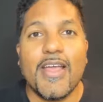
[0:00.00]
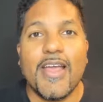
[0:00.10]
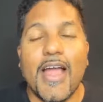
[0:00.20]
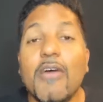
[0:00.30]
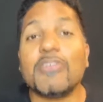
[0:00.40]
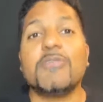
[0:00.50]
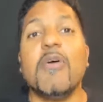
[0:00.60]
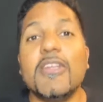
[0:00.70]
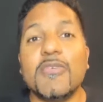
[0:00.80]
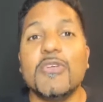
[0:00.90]
How
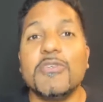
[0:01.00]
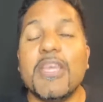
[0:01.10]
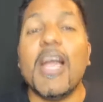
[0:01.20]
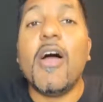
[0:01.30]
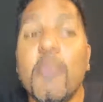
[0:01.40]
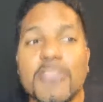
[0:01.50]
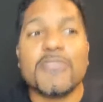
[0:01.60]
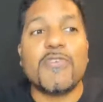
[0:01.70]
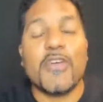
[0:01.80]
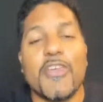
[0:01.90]
smarter would you be? How much
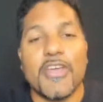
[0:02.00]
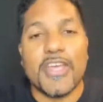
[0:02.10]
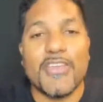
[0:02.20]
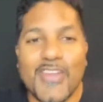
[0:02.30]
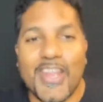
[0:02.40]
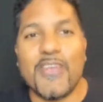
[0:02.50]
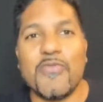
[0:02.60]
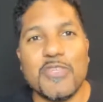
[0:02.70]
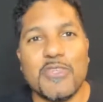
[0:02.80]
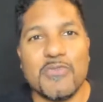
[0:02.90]
further in your life
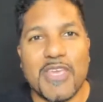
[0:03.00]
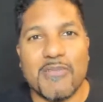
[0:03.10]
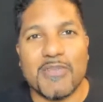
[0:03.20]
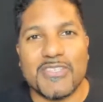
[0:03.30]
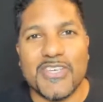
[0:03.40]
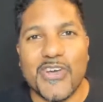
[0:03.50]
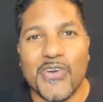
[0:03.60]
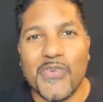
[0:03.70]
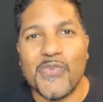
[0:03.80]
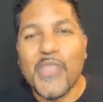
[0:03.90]
would you be able to
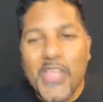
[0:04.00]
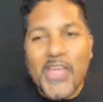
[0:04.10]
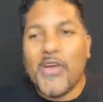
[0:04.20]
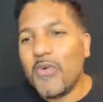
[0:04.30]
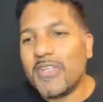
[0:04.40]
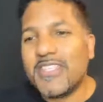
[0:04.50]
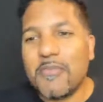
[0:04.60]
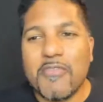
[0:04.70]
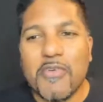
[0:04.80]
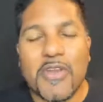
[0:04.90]
go? What's
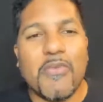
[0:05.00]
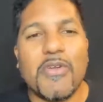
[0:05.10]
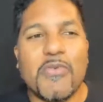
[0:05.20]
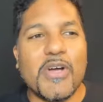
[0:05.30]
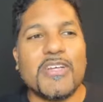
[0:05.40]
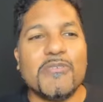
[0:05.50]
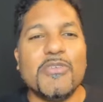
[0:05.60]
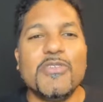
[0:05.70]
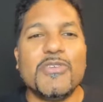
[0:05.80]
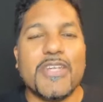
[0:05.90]
up, everyone? I want to welcome
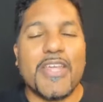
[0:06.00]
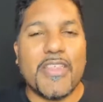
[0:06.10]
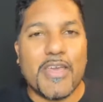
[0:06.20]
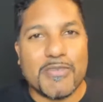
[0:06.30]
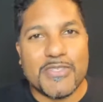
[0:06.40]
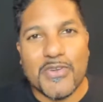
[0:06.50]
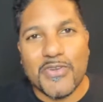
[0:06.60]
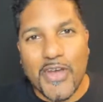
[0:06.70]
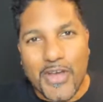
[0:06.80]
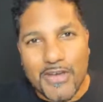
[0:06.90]
you to another
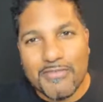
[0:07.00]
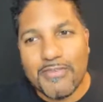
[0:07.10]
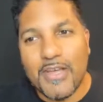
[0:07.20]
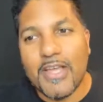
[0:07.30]
episode of